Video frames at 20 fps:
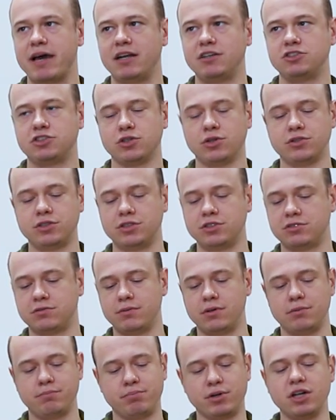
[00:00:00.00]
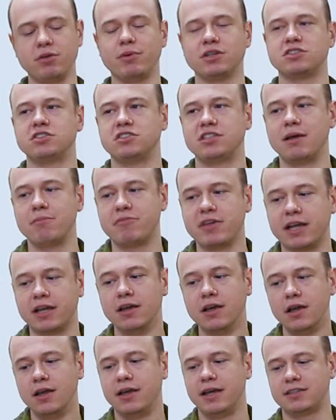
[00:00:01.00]
padded shoulders, pretty much the same thing.
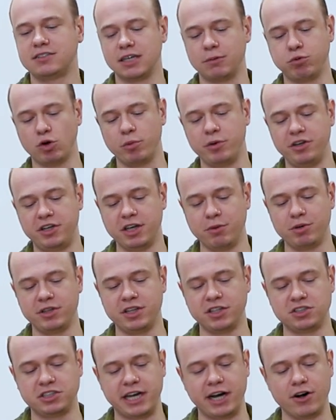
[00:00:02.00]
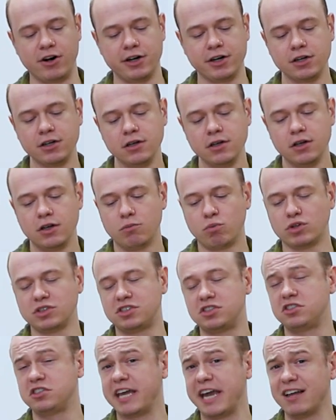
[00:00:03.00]
Except what we did with this carrier
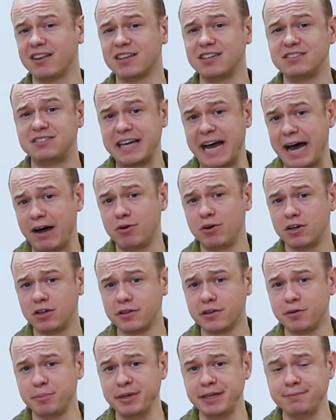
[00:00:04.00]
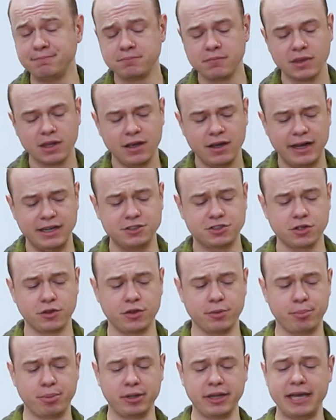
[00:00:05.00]
was scale it down a little bit. And so
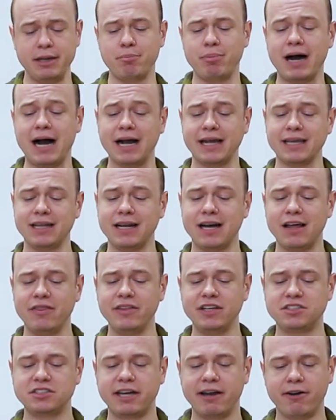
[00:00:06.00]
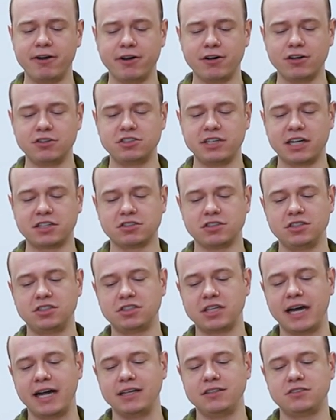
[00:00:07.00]
the plate pocket on this carrier is actually
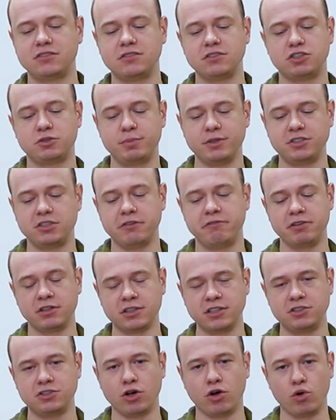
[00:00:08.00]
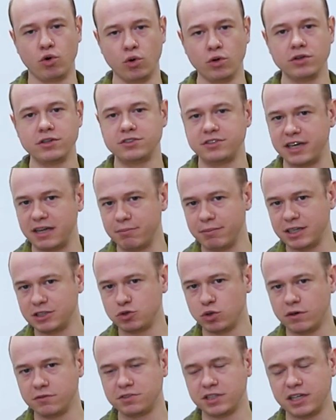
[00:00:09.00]
sized specifically to hold 10 by
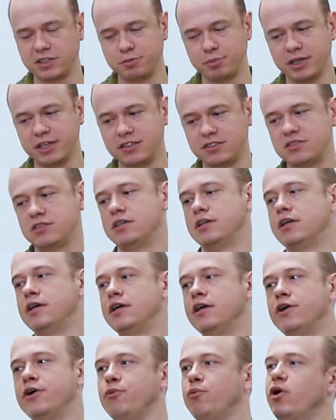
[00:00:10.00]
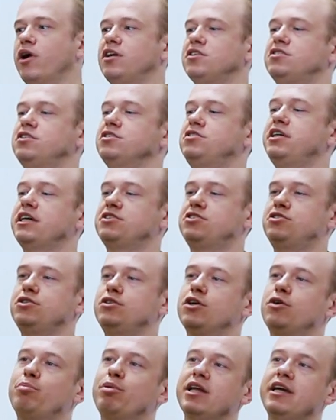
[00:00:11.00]
12 size plates, whereas the
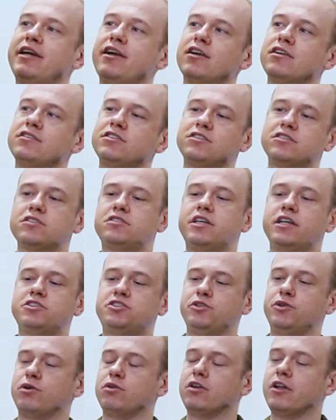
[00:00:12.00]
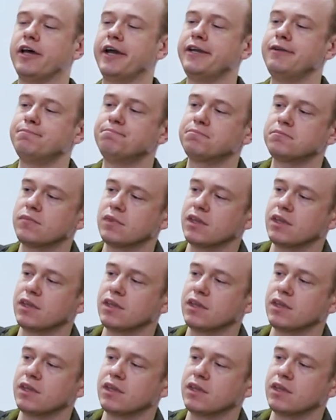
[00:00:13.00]
Testudo plate carrier, and this is a Testudo Light,